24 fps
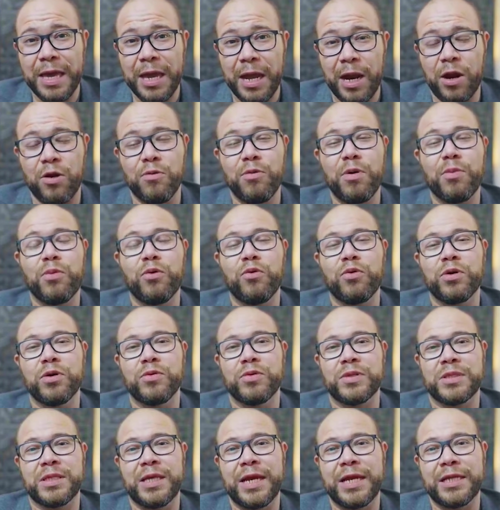I remember what it
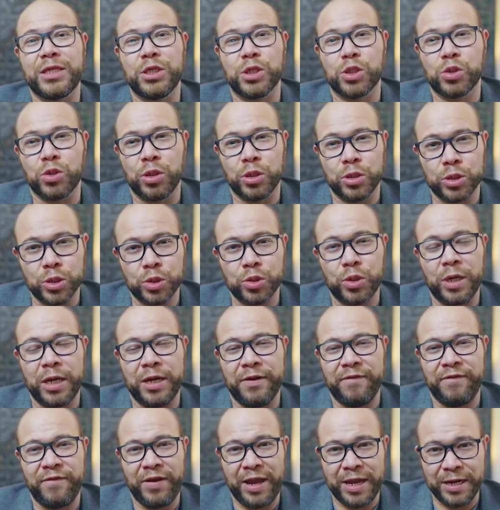was like to struggle to try
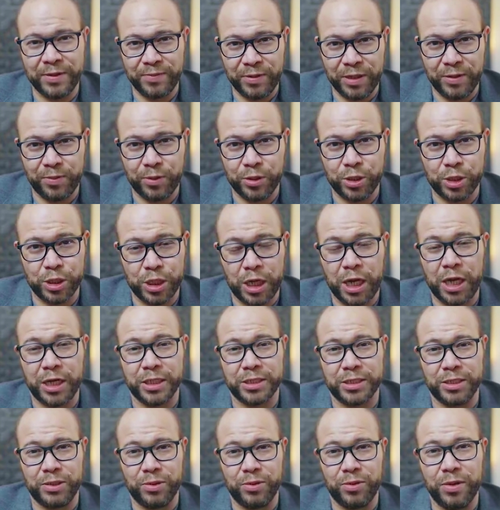to find people to
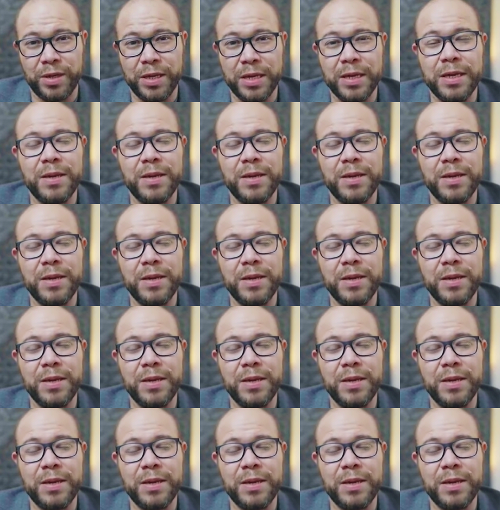talk to.